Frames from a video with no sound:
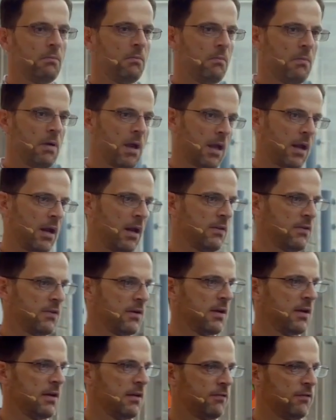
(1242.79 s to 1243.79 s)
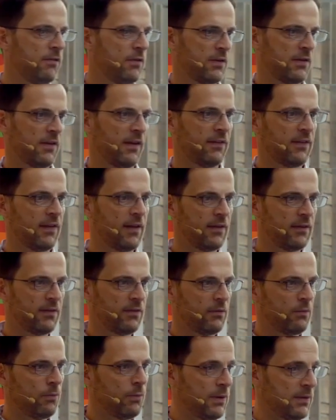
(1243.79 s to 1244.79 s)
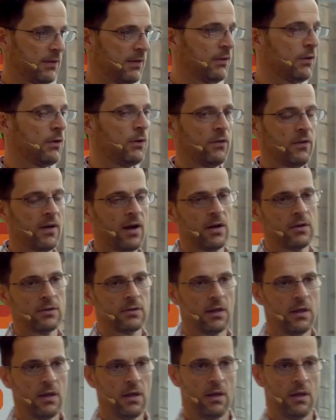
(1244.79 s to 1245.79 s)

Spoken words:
my criteria for success once it goes out,